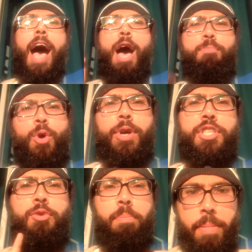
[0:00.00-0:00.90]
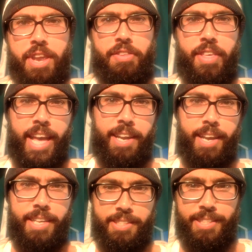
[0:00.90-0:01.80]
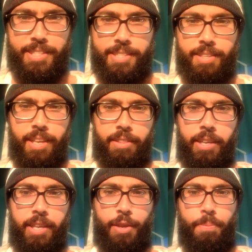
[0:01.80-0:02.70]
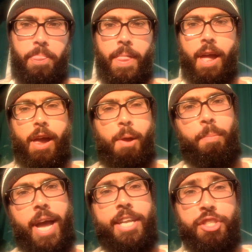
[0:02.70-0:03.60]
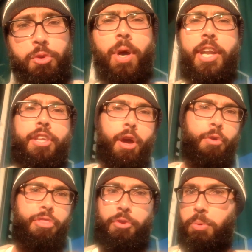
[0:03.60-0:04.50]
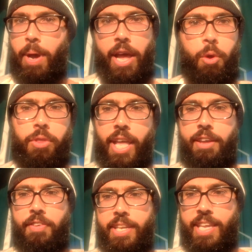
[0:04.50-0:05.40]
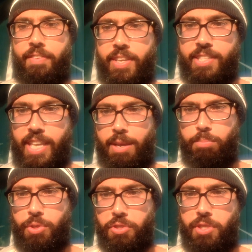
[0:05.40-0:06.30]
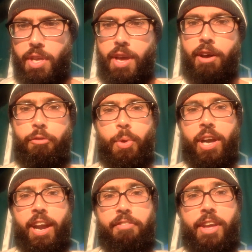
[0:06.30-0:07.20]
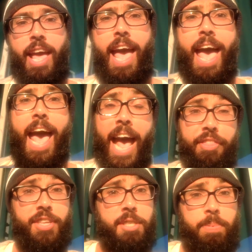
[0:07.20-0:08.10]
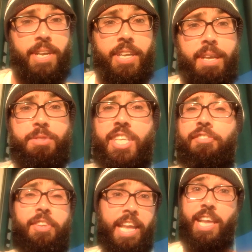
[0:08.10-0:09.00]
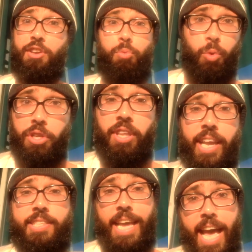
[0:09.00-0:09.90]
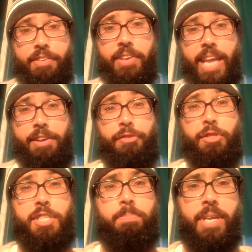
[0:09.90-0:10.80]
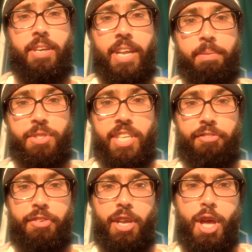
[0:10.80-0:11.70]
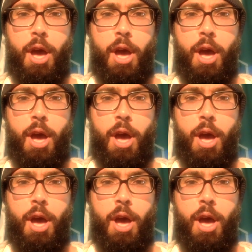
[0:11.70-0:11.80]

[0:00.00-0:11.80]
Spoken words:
I'm going to amend that idea slightly. I do want to go through my own life and give examples of where I've had this paradigm shift and would like to advocate for this paradigm shift.